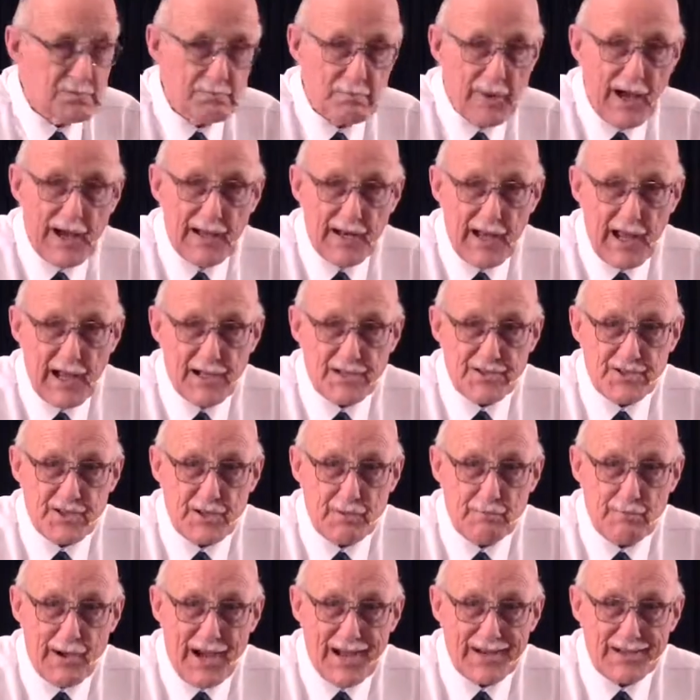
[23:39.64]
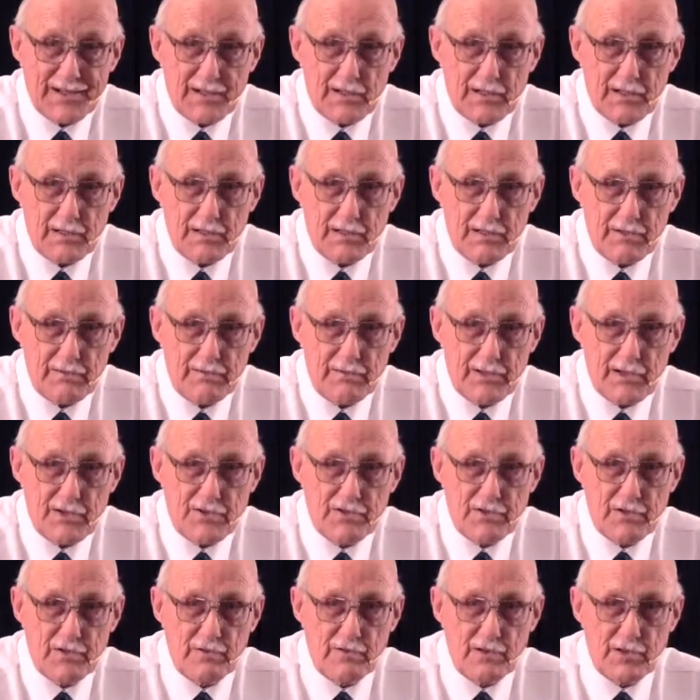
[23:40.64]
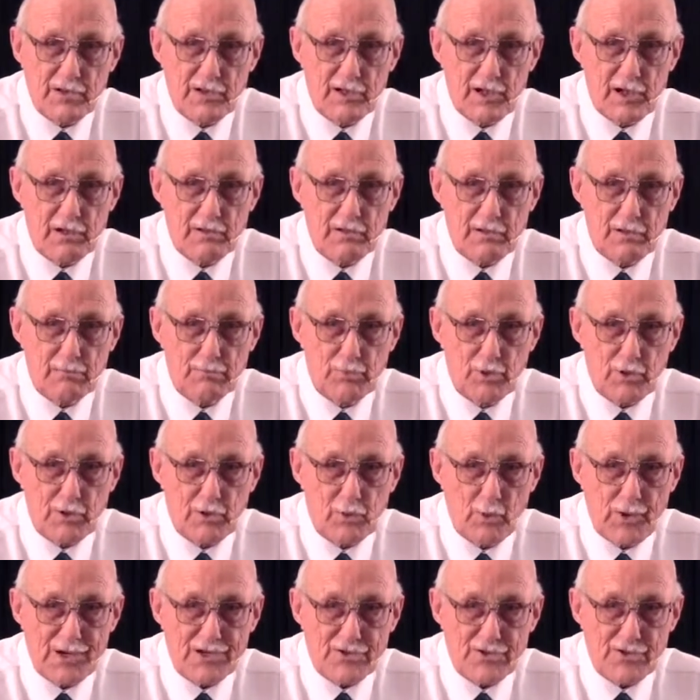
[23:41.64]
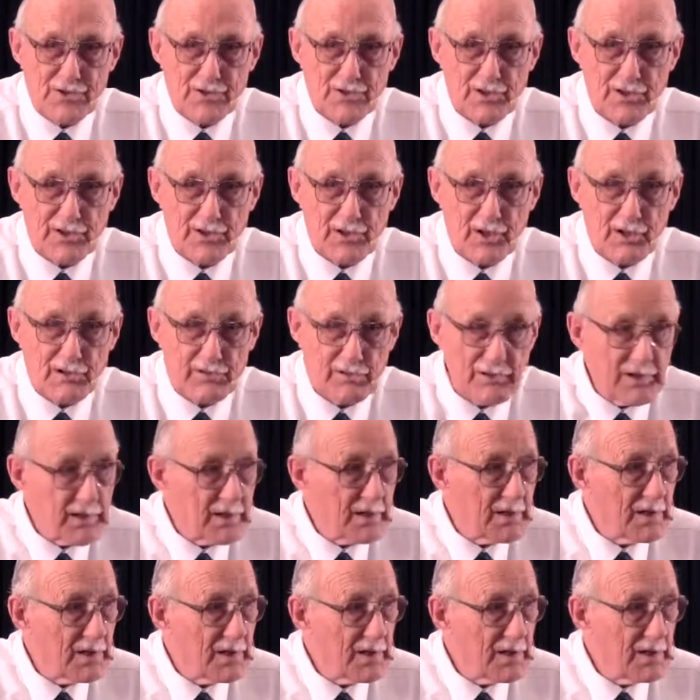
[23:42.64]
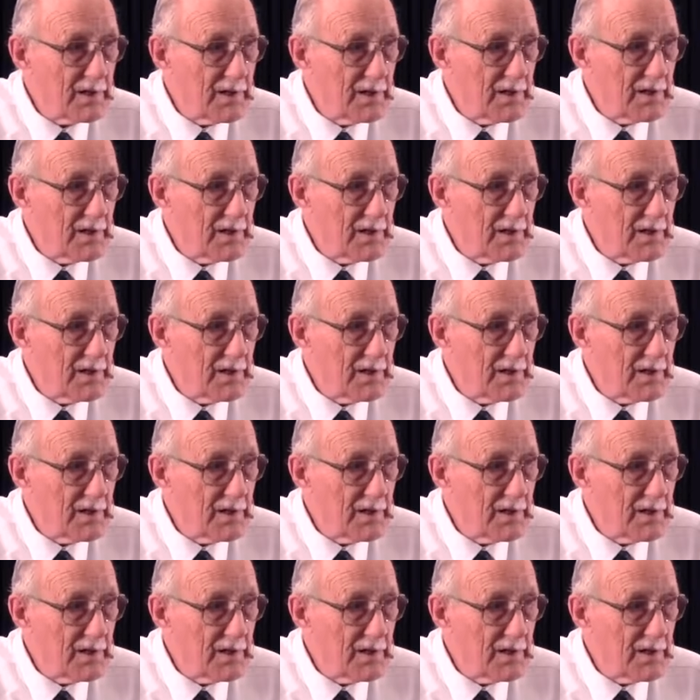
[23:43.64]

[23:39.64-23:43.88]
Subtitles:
This is Barnhouse and Martin, for those of you that know the book Questions on Doctrine.